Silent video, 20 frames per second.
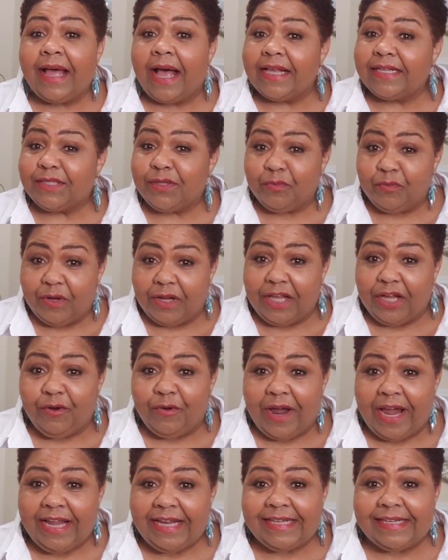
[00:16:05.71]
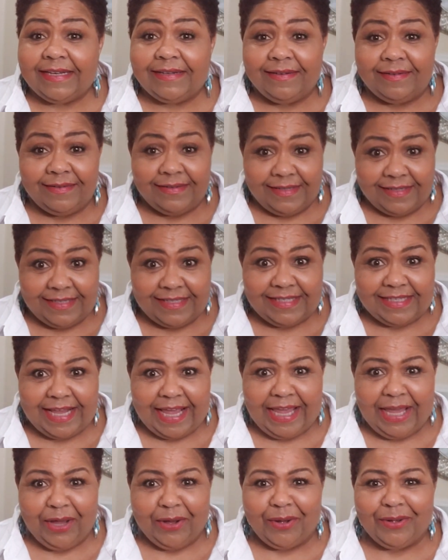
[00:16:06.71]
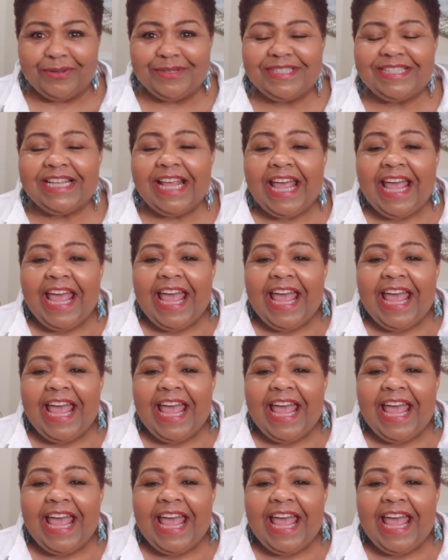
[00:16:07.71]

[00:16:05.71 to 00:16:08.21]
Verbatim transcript: Got some really great sales.